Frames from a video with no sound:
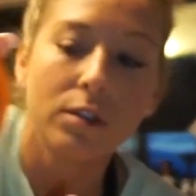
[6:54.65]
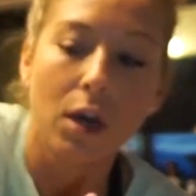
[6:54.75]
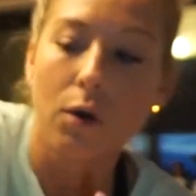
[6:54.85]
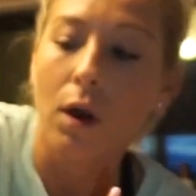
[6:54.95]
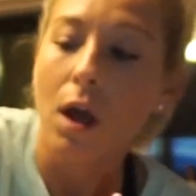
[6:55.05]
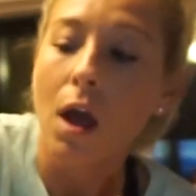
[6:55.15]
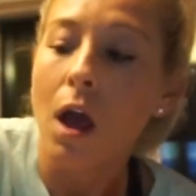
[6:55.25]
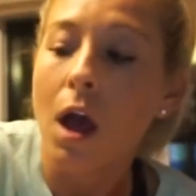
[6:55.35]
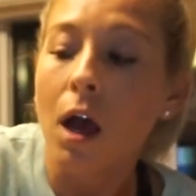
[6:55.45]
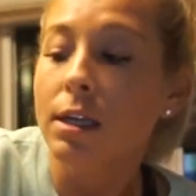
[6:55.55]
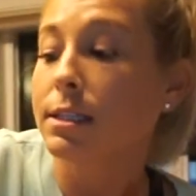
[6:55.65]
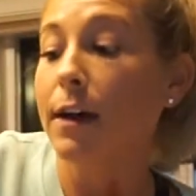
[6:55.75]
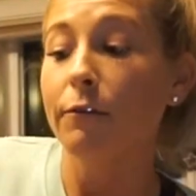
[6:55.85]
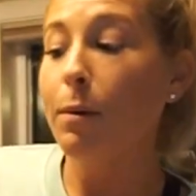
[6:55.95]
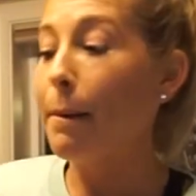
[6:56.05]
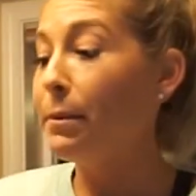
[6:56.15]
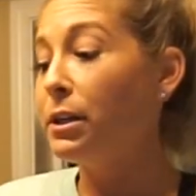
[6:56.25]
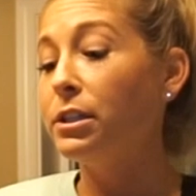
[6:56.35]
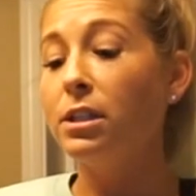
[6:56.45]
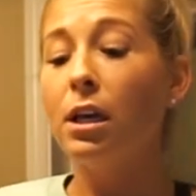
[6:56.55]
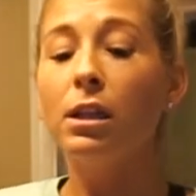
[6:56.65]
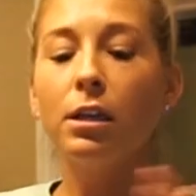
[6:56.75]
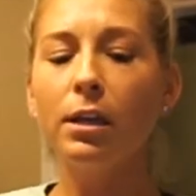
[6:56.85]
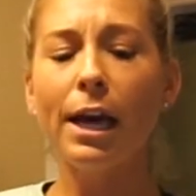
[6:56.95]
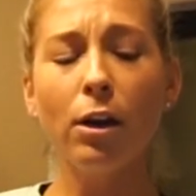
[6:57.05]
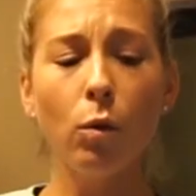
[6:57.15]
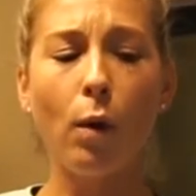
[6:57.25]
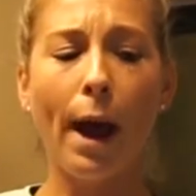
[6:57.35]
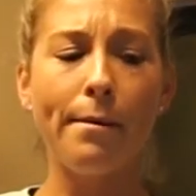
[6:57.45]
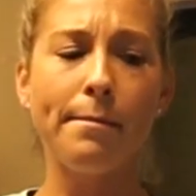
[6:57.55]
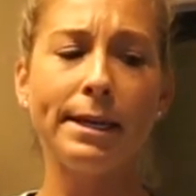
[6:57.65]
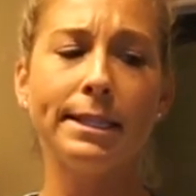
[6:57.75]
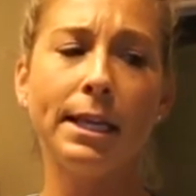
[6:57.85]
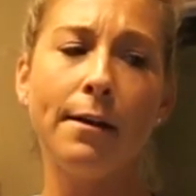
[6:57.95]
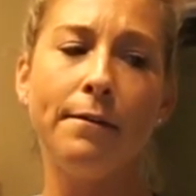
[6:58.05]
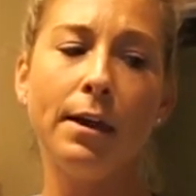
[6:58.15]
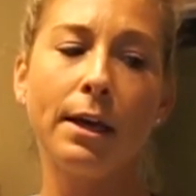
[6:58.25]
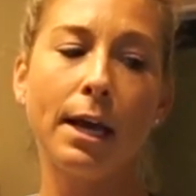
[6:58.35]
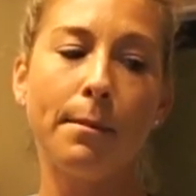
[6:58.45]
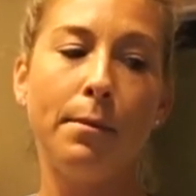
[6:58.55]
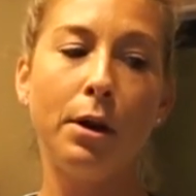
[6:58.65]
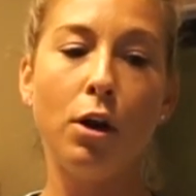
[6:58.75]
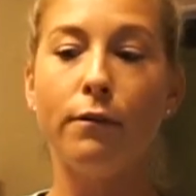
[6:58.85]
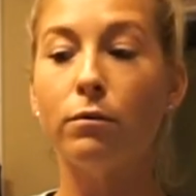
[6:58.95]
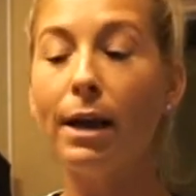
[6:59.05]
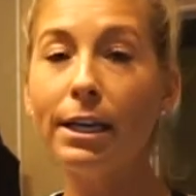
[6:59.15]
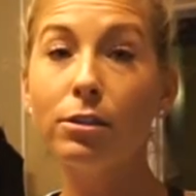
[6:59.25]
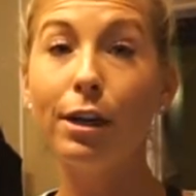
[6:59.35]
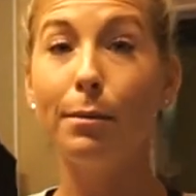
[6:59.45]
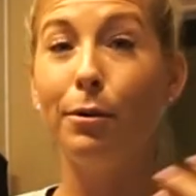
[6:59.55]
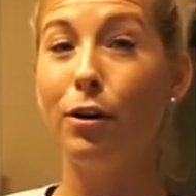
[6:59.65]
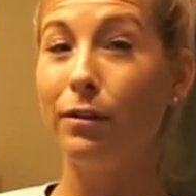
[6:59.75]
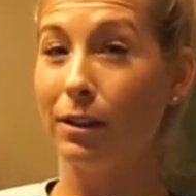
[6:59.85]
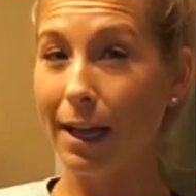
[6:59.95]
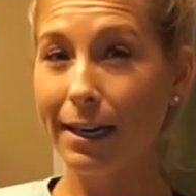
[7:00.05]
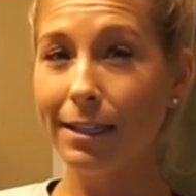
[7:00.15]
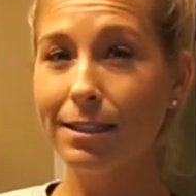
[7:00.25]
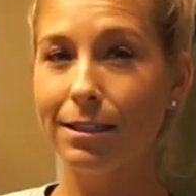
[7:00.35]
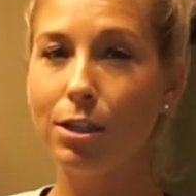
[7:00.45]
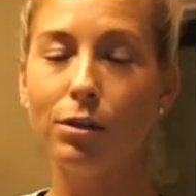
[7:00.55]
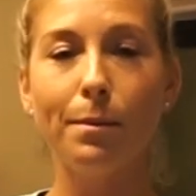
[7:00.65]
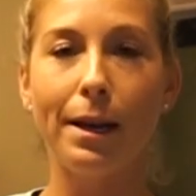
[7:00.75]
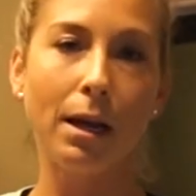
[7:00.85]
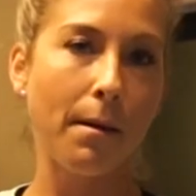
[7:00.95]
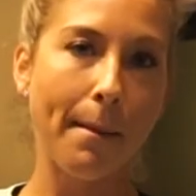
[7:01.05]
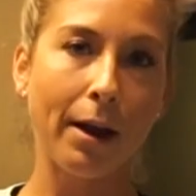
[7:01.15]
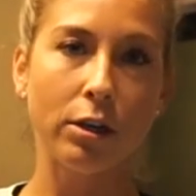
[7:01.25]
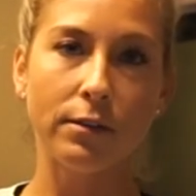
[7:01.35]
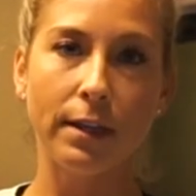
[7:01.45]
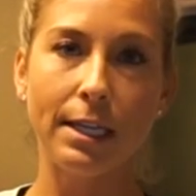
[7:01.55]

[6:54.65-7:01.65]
so stuffed peppers, literally, I don't know why, but Mexican, I feel like I can put it over rice or I can put it over lettuce, and so depending on my macros for